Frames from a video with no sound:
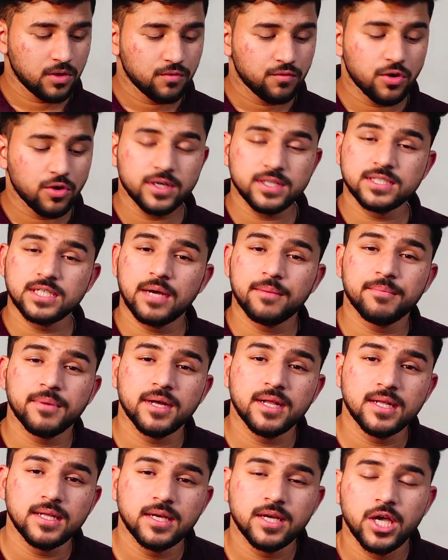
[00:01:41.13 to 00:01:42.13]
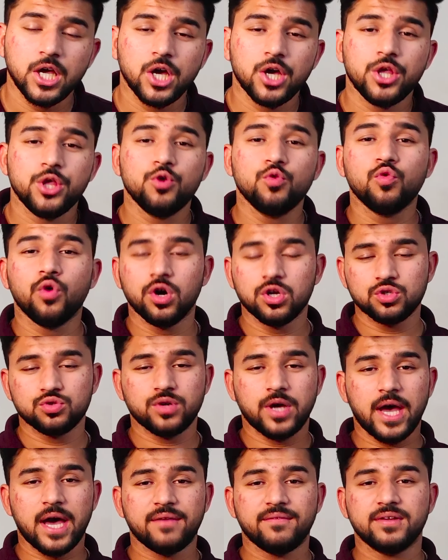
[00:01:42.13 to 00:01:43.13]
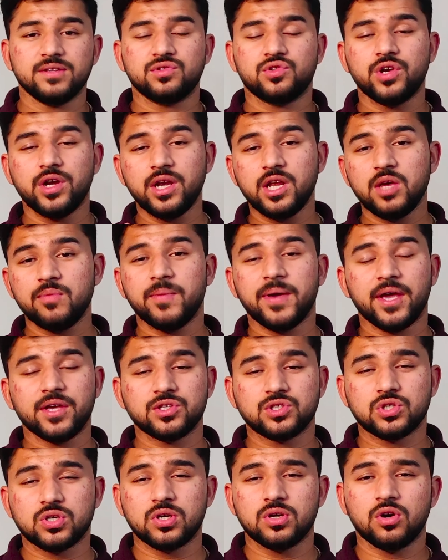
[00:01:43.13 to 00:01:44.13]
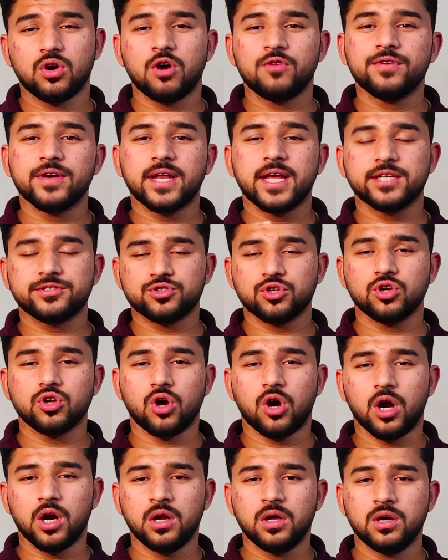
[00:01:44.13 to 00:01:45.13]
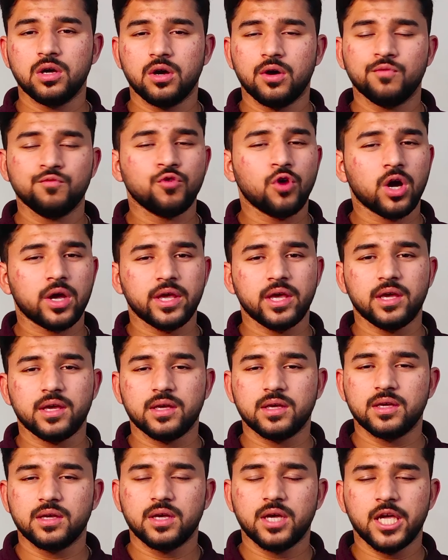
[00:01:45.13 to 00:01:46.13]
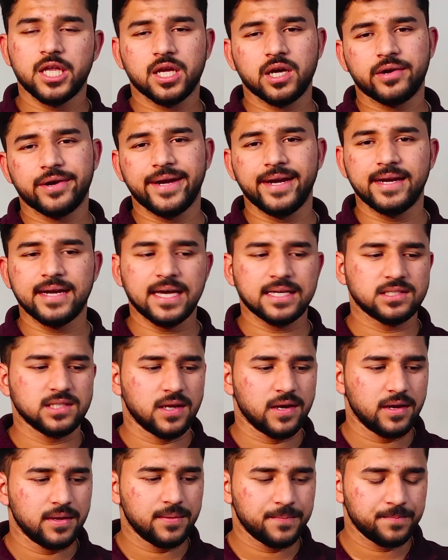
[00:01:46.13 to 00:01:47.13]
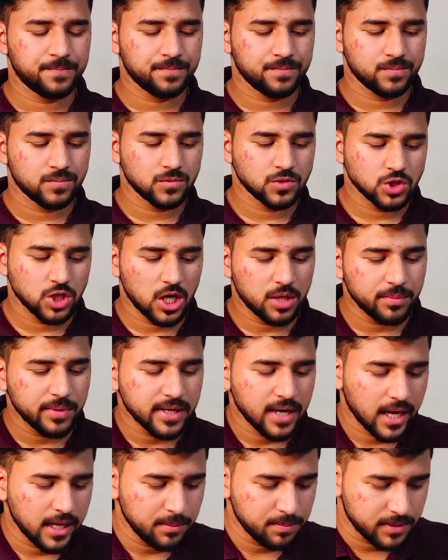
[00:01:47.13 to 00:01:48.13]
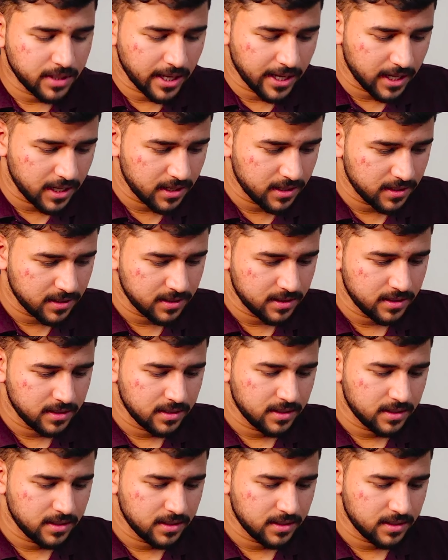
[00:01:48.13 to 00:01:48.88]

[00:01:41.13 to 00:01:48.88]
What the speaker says: For example, you want to have a 3D image of an astronaut walking in a green desert. So let me type that,